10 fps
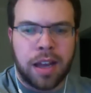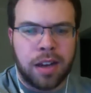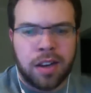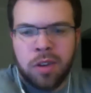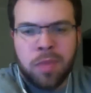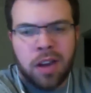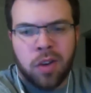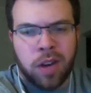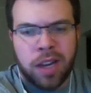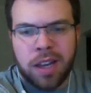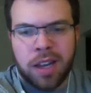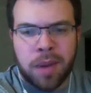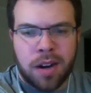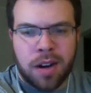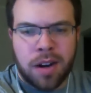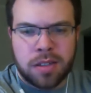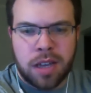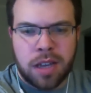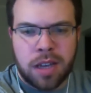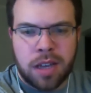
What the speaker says: And you make a great comparison, Dave.